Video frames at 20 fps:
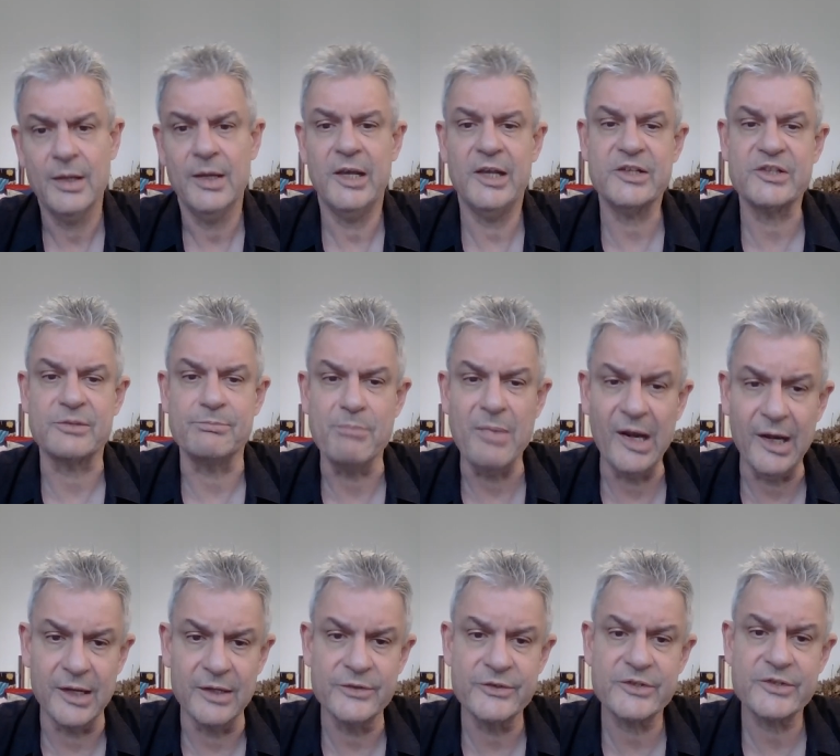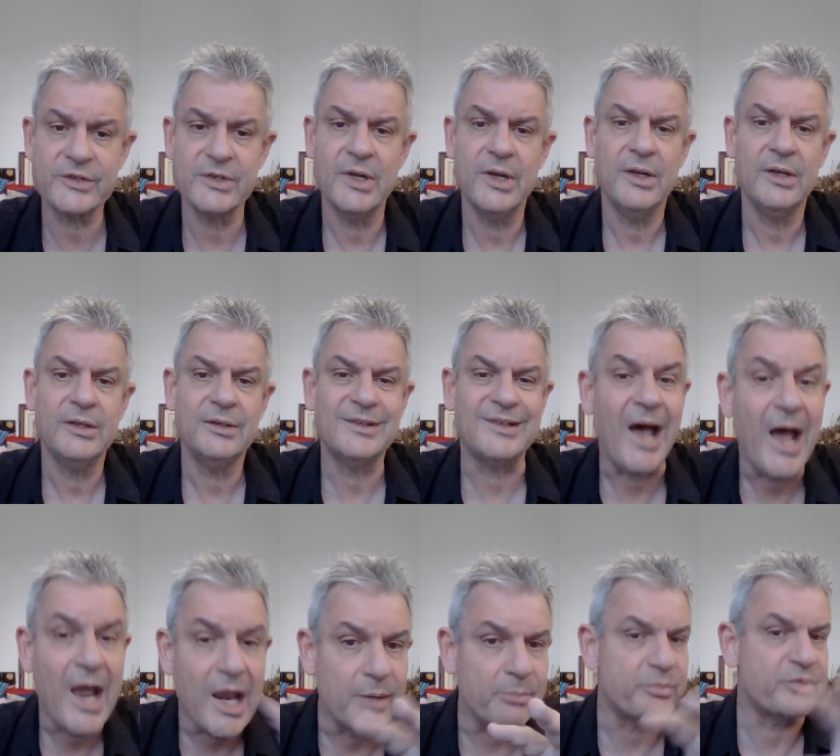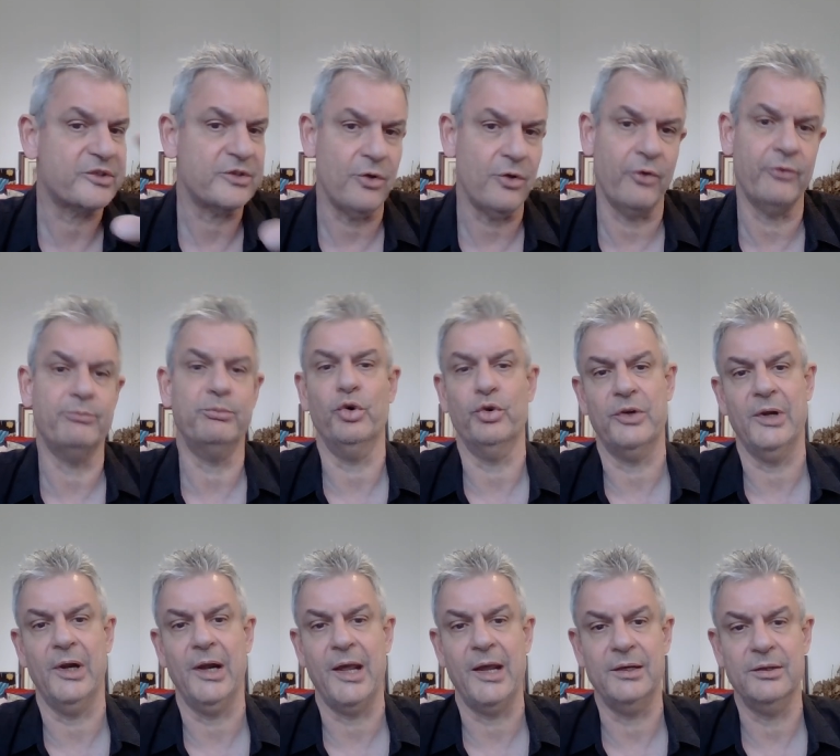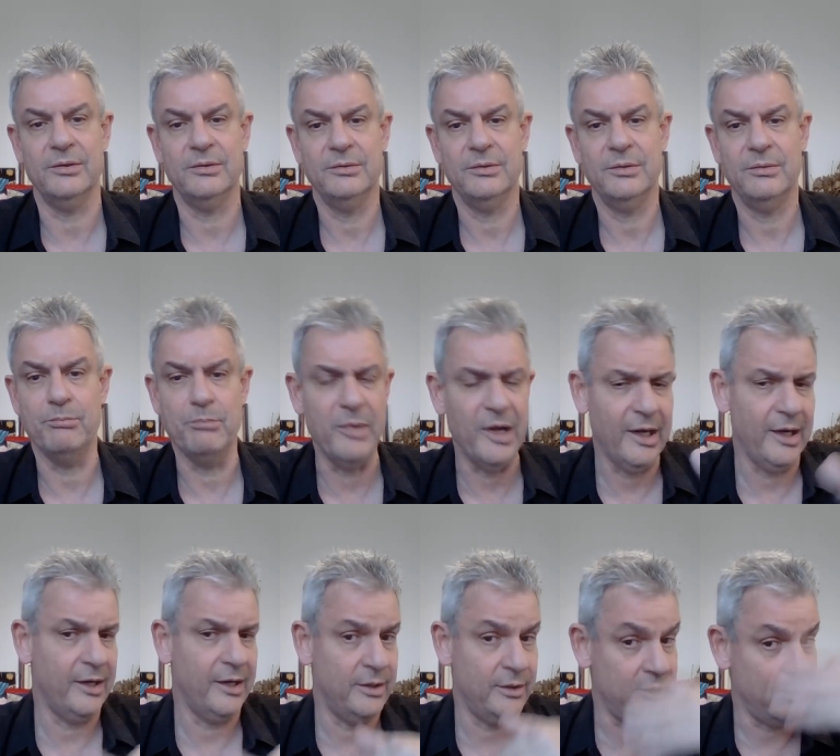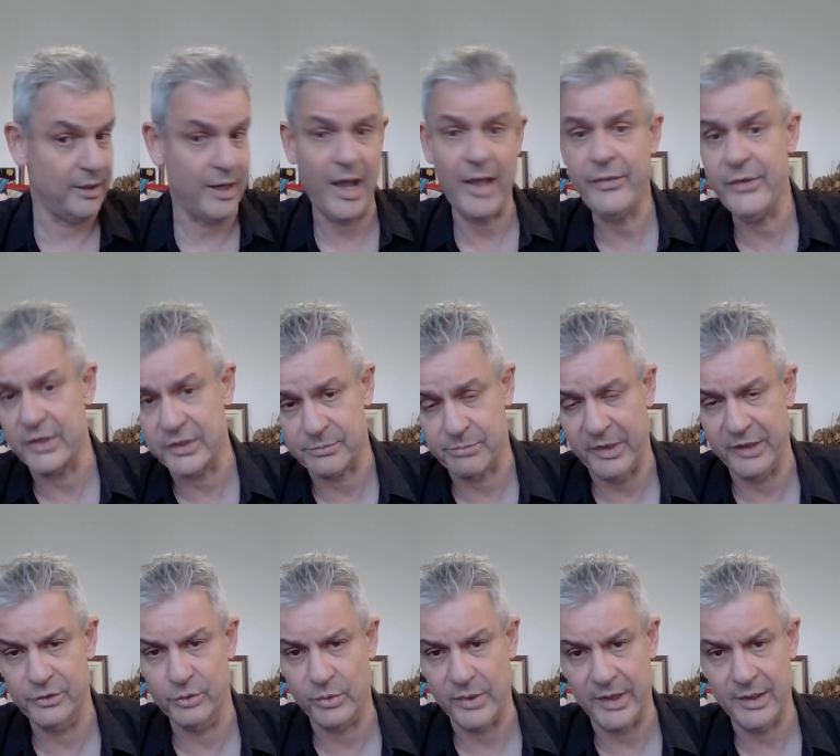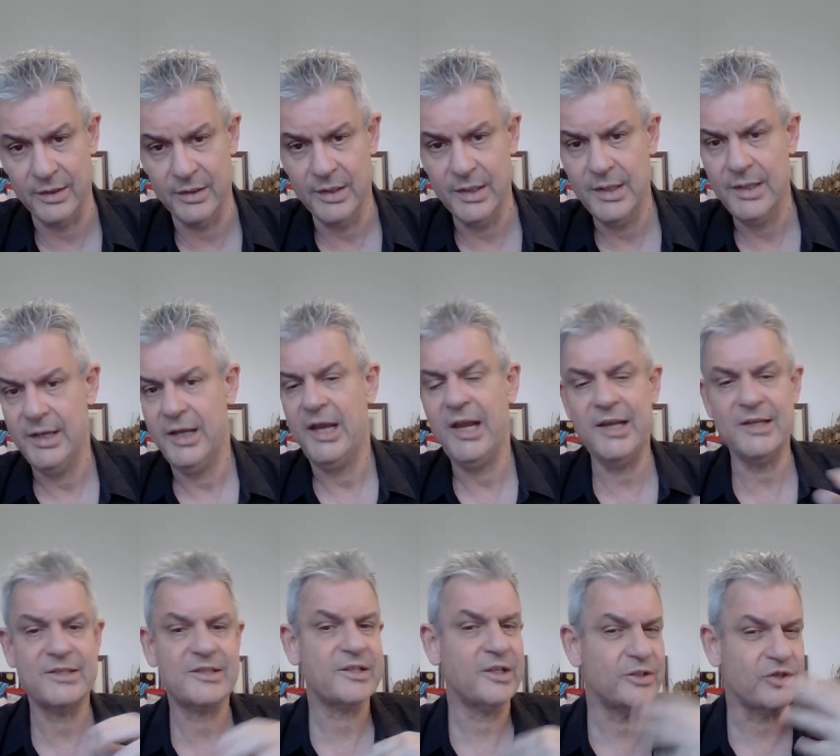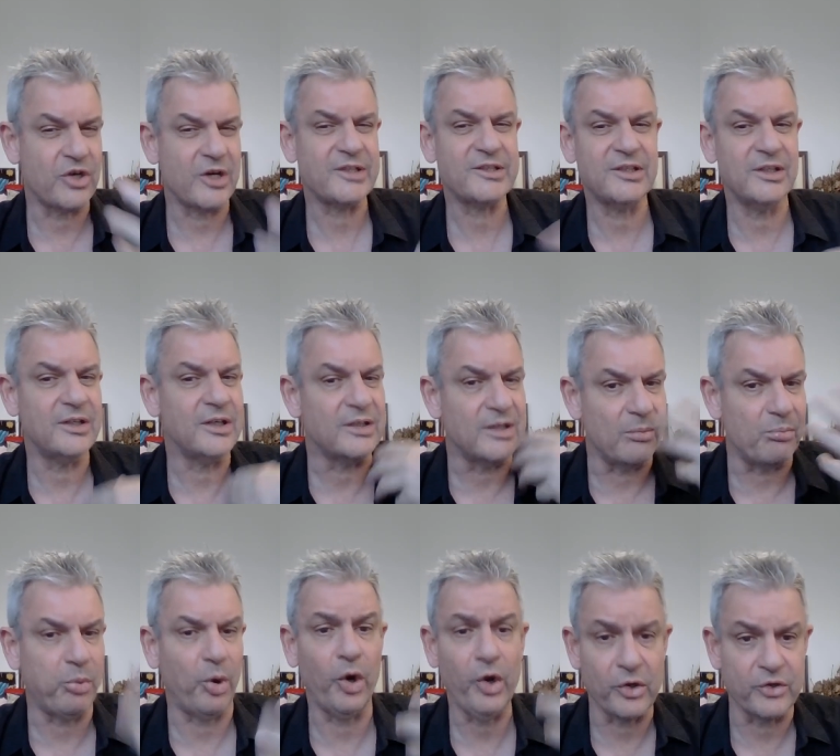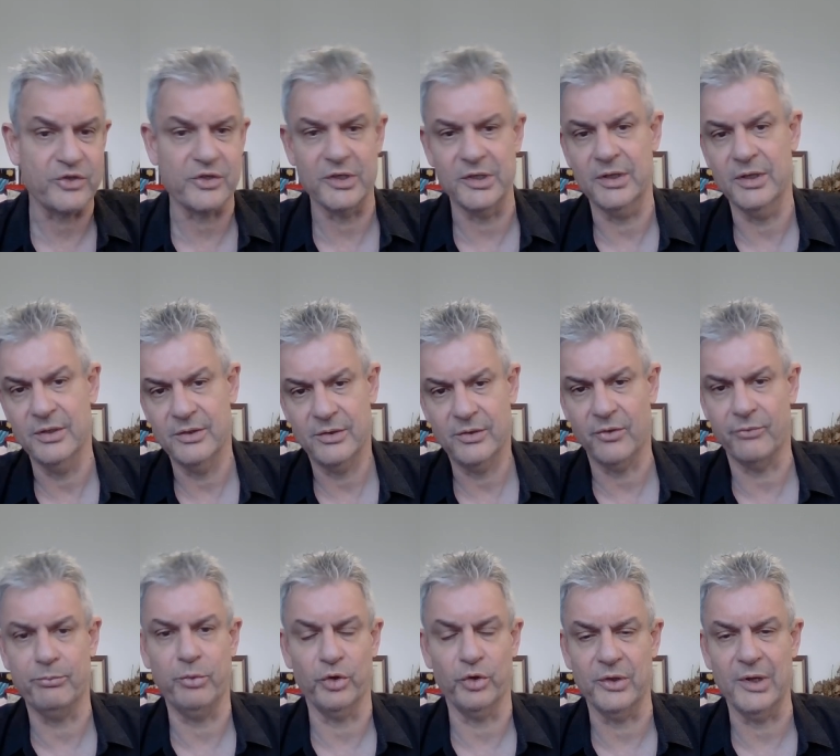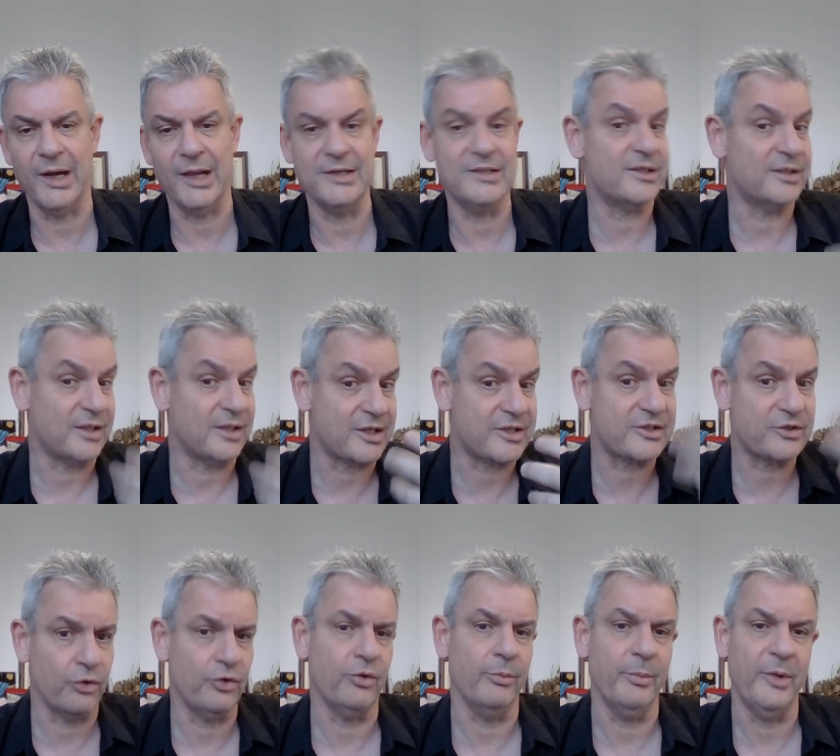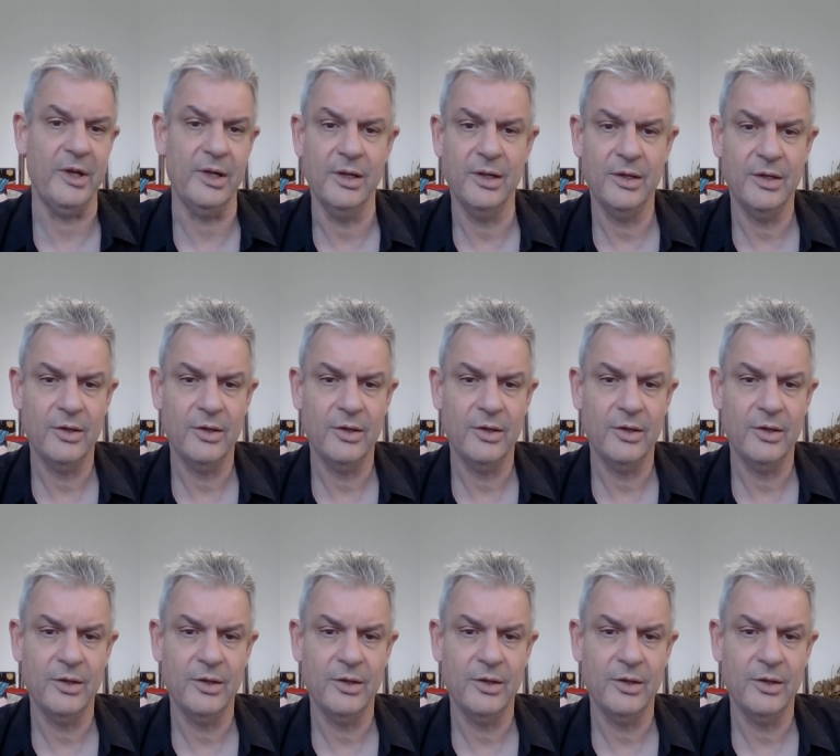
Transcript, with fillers: as Millon's types of borderline. Millon and others, by the way, had suggested a typology of borderlines, a taxonomy